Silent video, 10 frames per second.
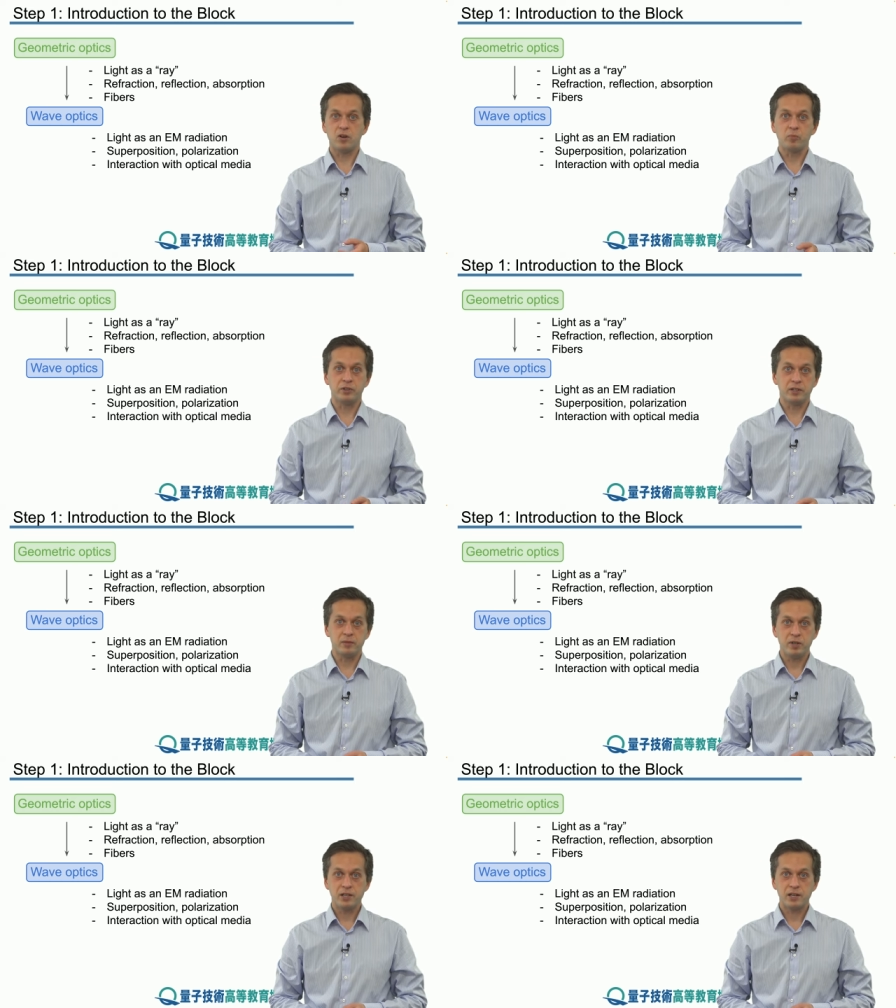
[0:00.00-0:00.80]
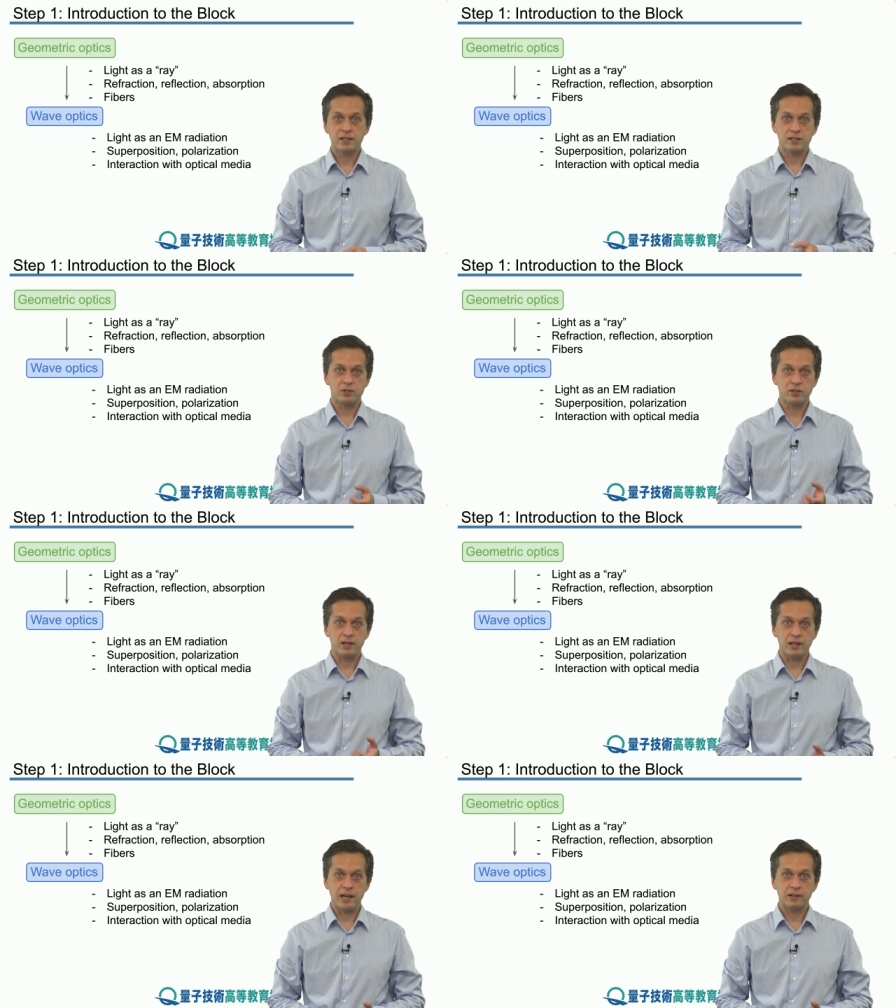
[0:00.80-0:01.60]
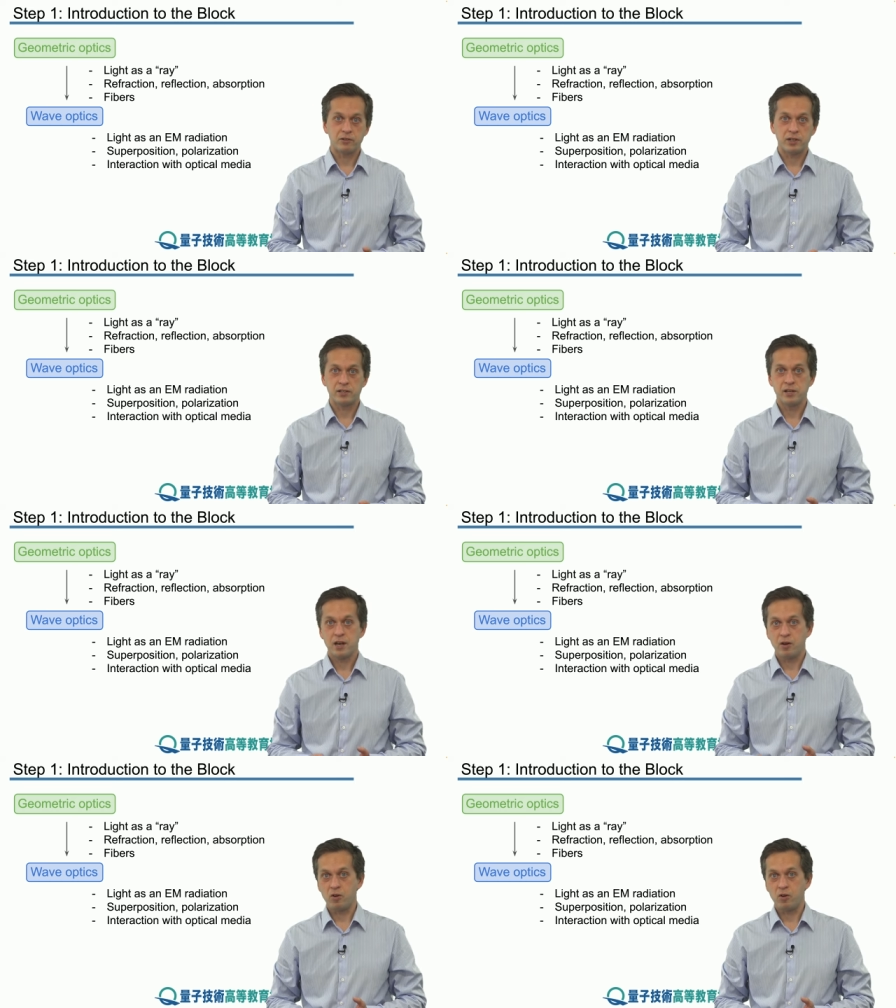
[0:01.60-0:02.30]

optical media, such as dielectrics or